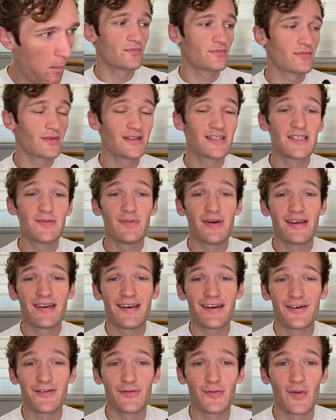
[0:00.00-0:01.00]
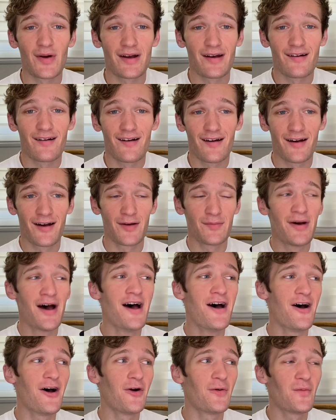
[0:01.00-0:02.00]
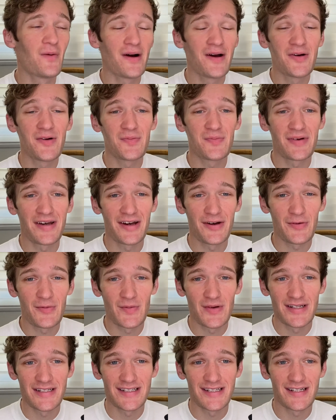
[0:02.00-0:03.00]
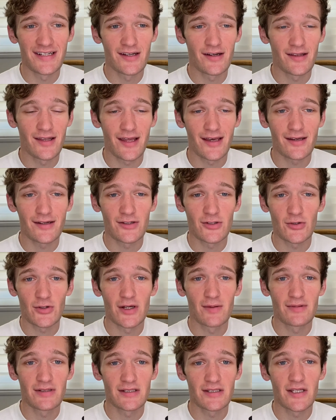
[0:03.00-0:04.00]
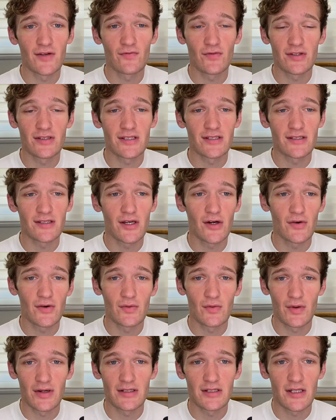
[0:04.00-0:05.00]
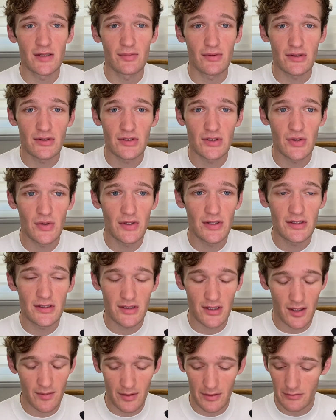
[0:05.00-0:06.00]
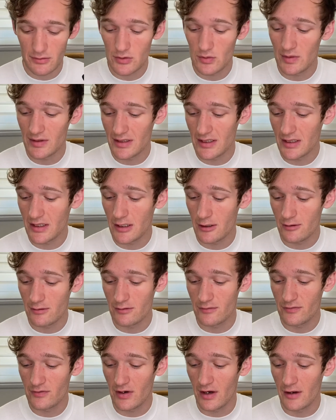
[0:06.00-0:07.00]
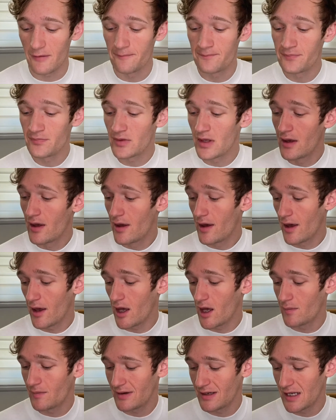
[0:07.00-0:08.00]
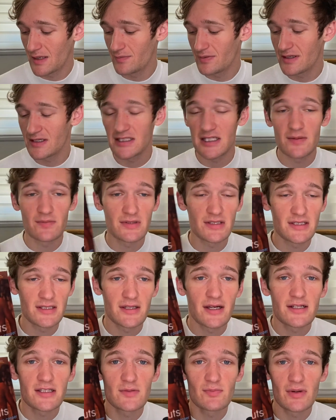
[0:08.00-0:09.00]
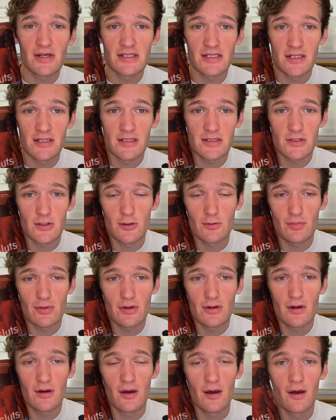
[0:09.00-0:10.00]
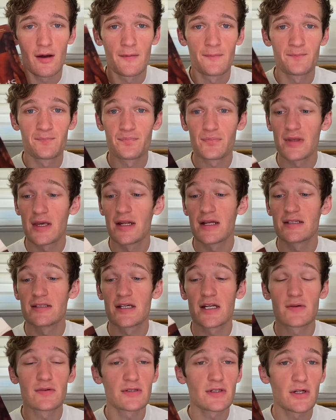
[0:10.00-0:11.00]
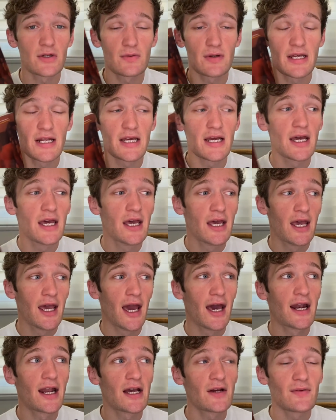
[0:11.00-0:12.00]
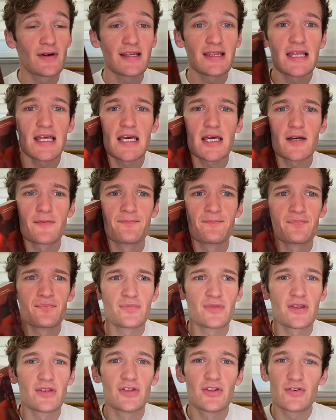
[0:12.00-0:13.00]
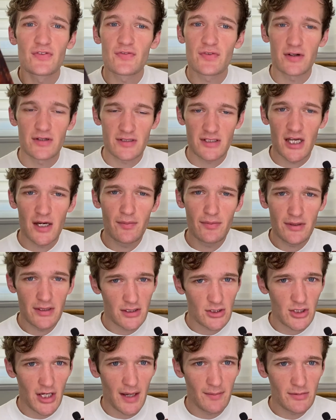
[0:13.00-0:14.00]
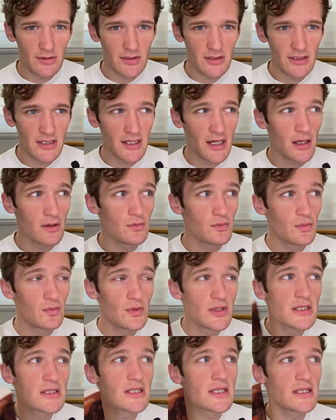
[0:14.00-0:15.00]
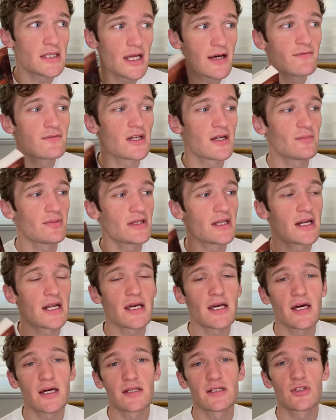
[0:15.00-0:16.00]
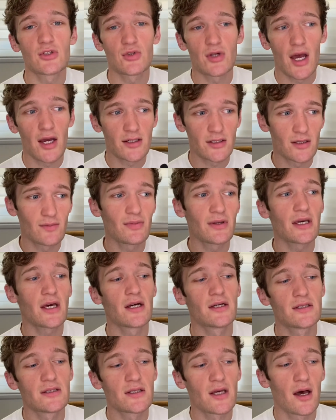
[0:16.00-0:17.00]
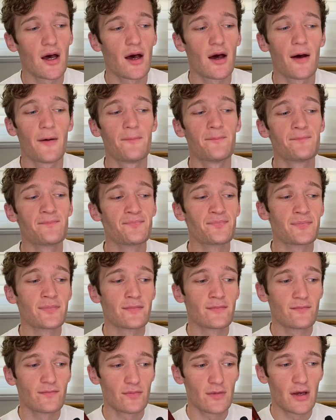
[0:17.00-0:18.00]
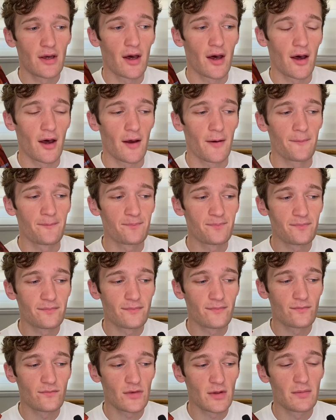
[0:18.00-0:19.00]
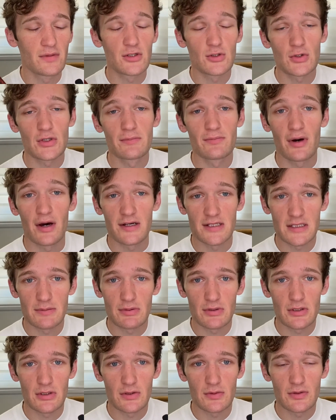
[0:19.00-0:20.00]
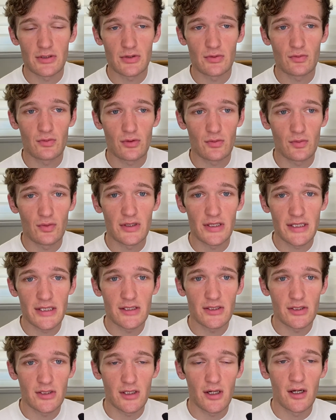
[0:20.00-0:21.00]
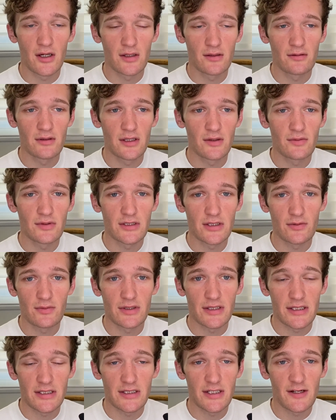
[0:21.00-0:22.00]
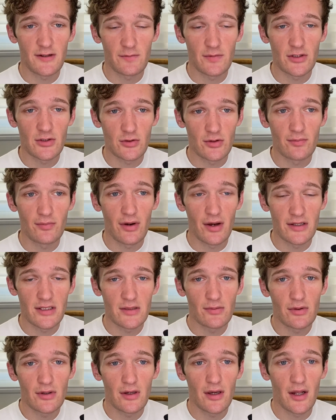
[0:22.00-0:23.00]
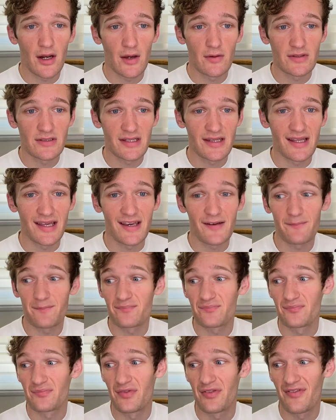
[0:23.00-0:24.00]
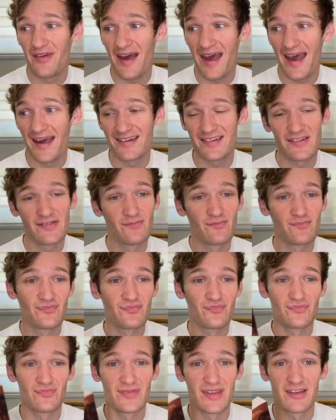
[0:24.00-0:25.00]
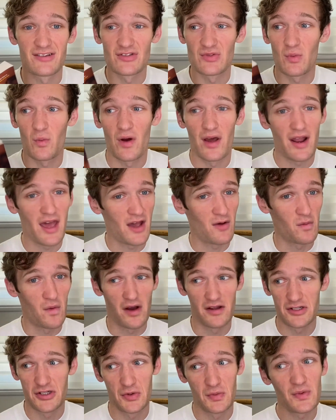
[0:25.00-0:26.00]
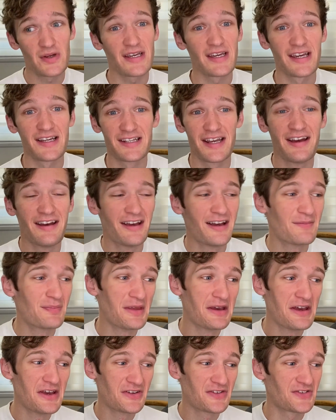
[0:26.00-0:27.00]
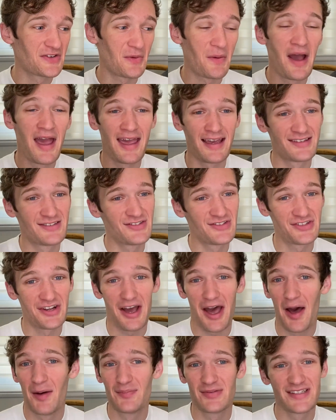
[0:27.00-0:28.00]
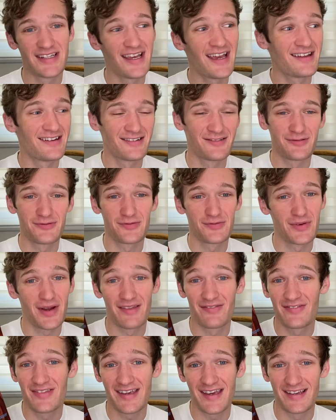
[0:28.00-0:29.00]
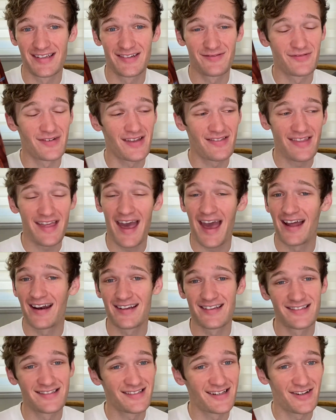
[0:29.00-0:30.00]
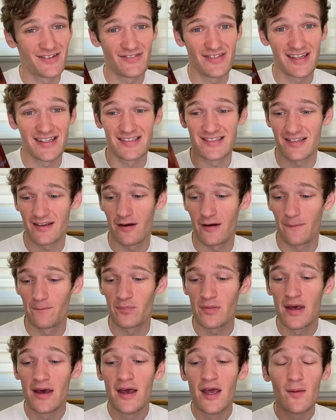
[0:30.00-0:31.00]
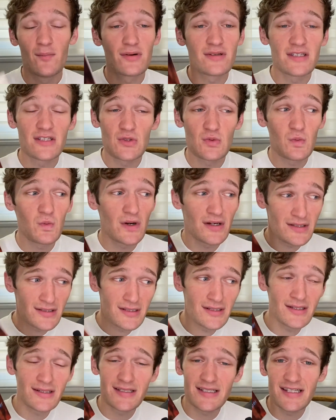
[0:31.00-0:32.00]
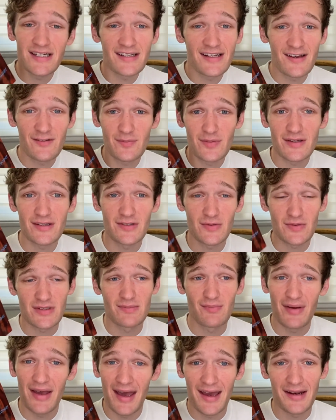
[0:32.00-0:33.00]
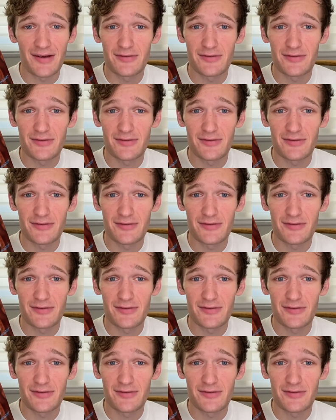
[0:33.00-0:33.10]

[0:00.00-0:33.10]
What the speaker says: Speaking of Will, a while back we did like a trip to San Francisco and went to the bookstores, and it was really cute and fun. And I picked up The Sluts by Dennis Cooper, and I said I was gonna read it. And I read like the first couple of chapters and I really loved it, but then I got distracted because Mr. Impossible was released on, it was the release date of Mr. Impossible, and I was like, that is what I want to read. So I stopped and read that instead of this. But this wasn't a DNF because it was bad.